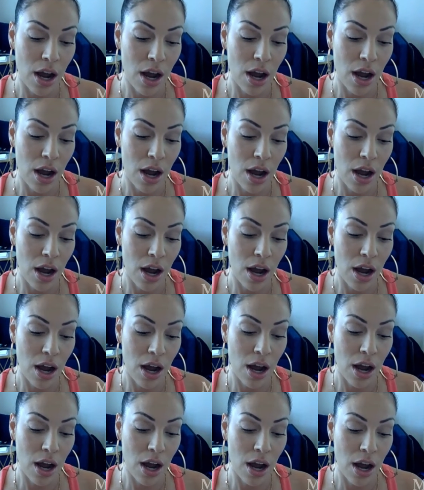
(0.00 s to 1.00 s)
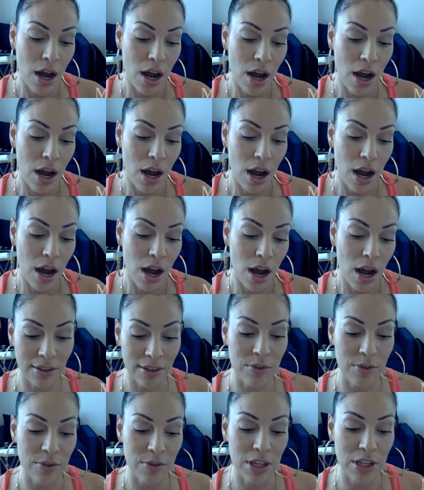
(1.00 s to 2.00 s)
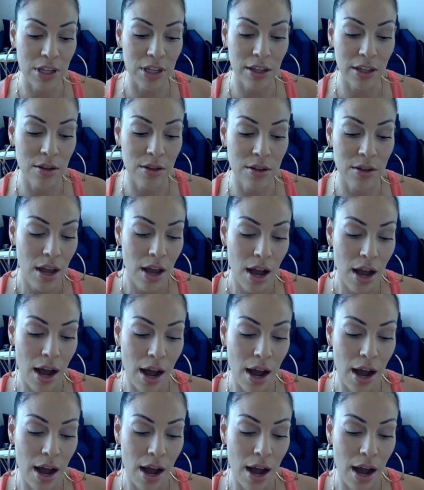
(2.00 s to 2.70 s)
anything that's kind of needed,